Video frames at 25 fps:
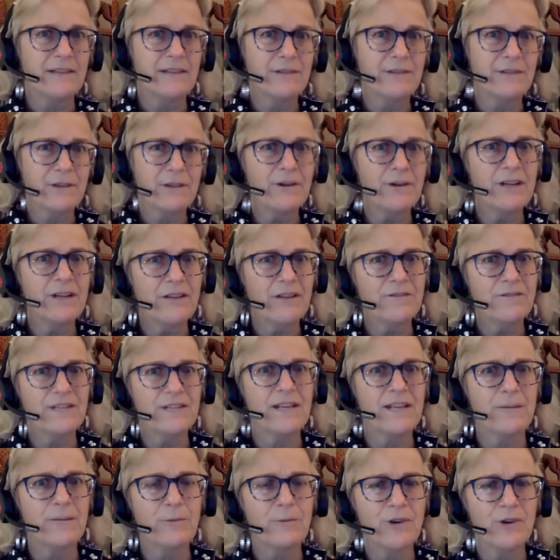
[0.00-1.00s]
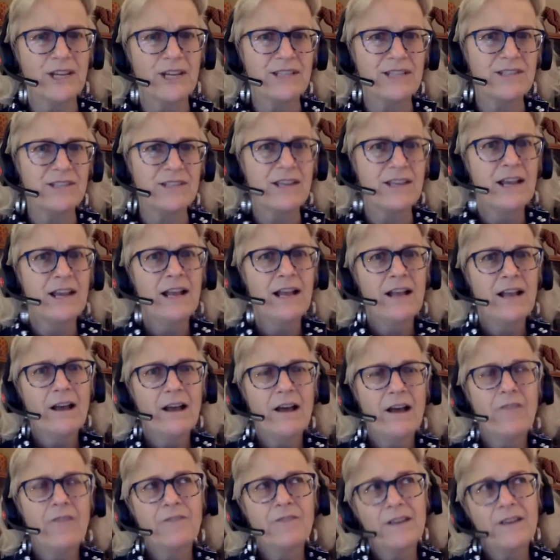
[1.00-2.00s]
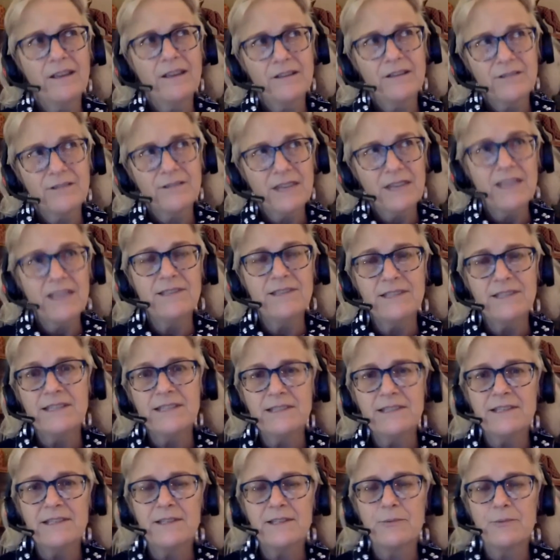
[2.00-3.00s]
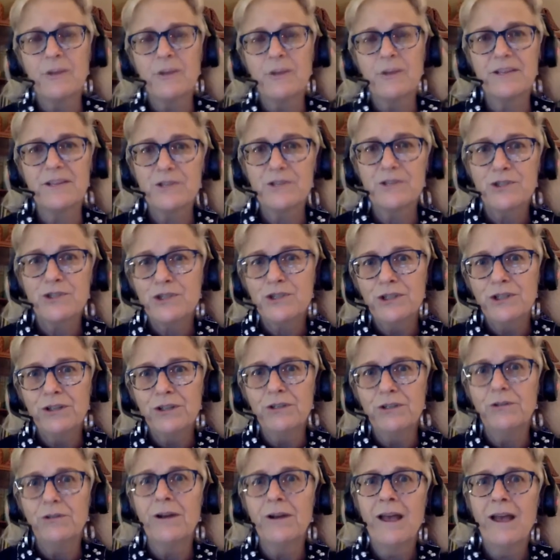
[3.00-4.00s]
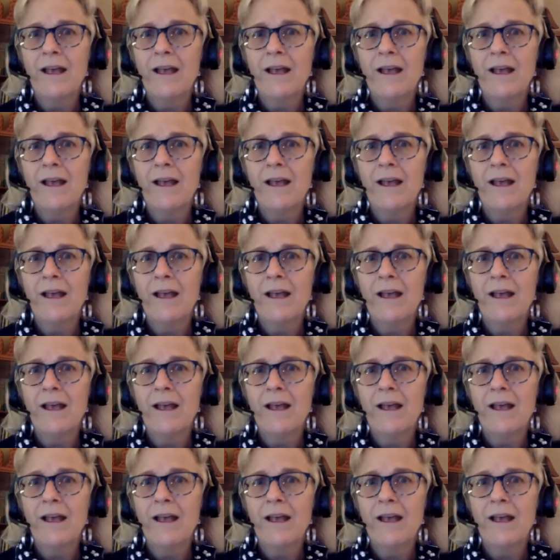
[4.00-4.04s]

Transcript: And there are enough data points of instances where that's true,